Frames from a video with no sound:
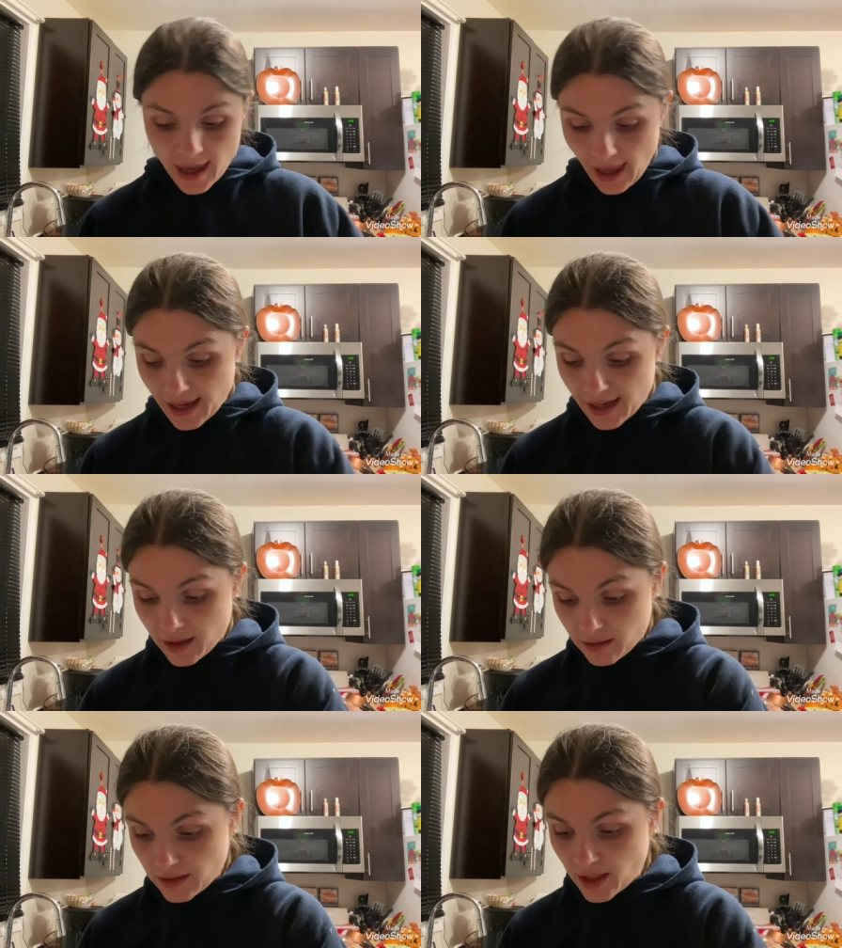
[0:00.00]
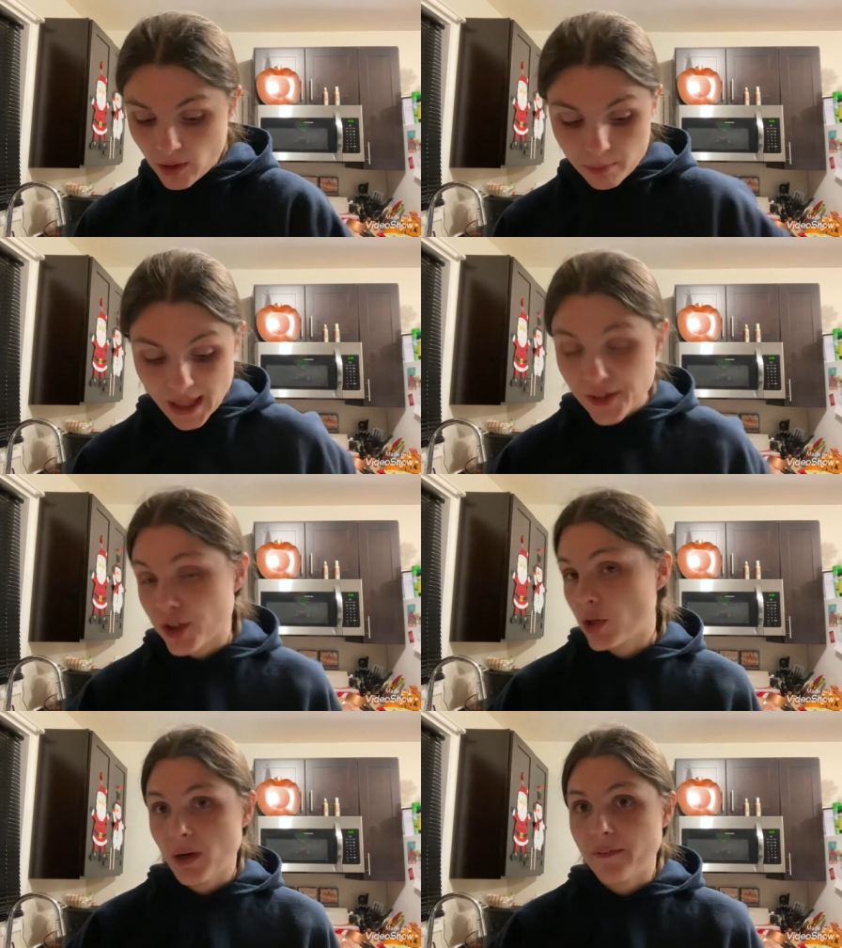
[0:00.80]
in a like blender
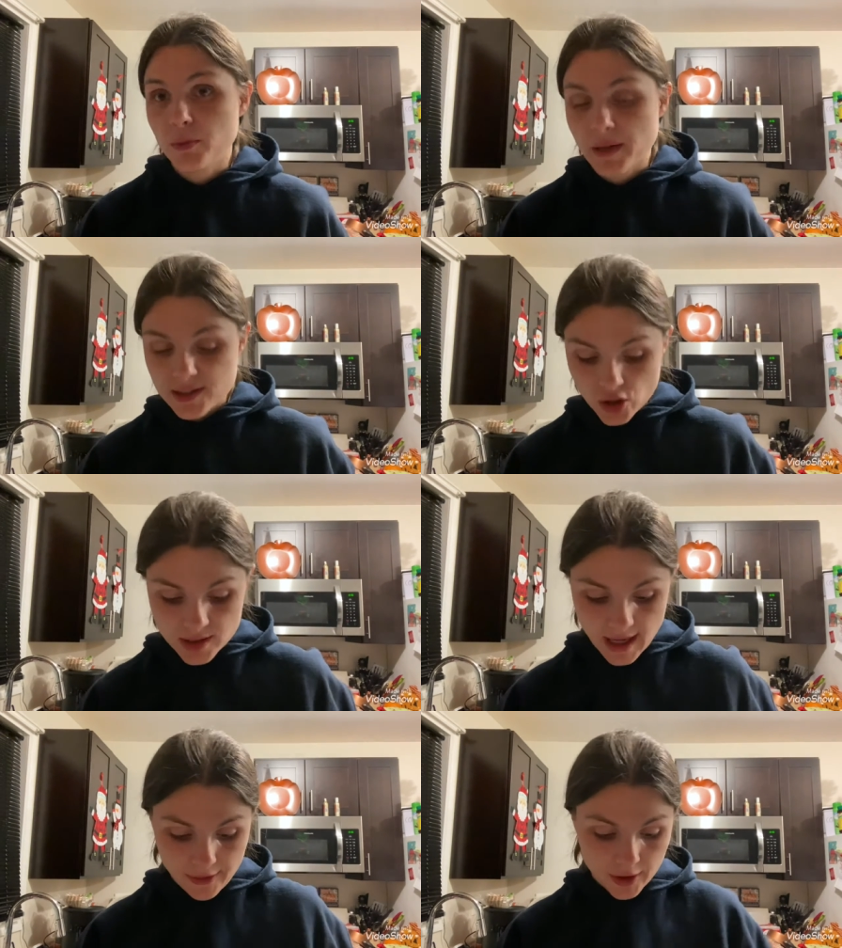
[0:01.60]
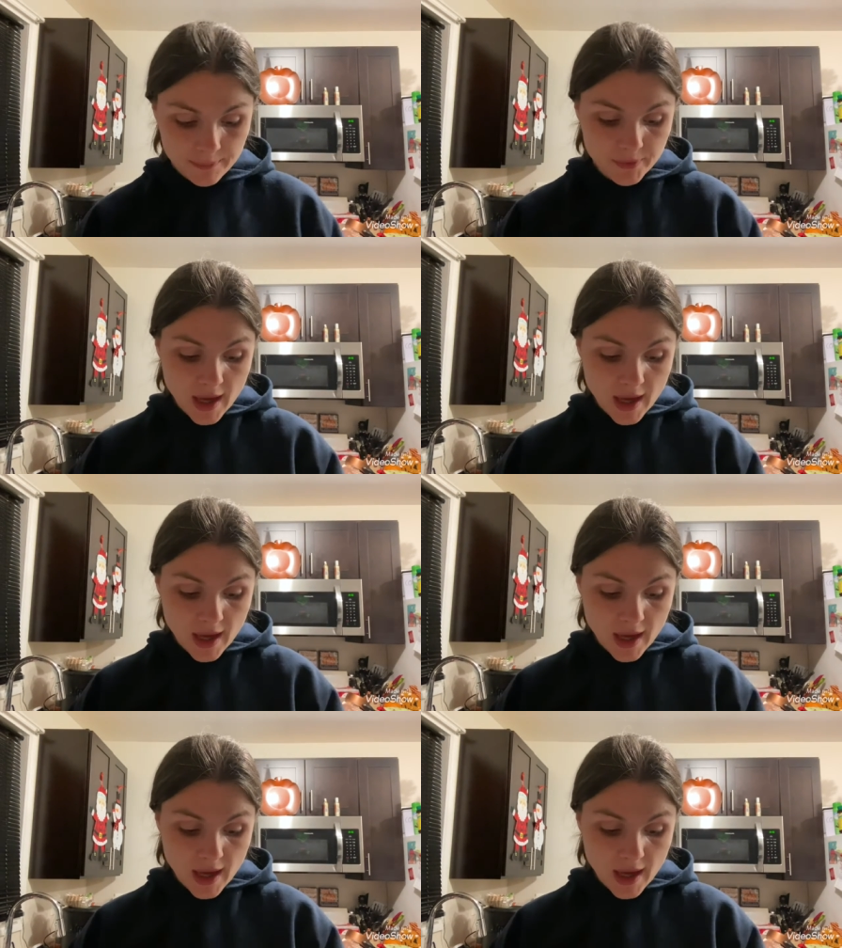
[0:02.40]
or whatever, you mix it all together.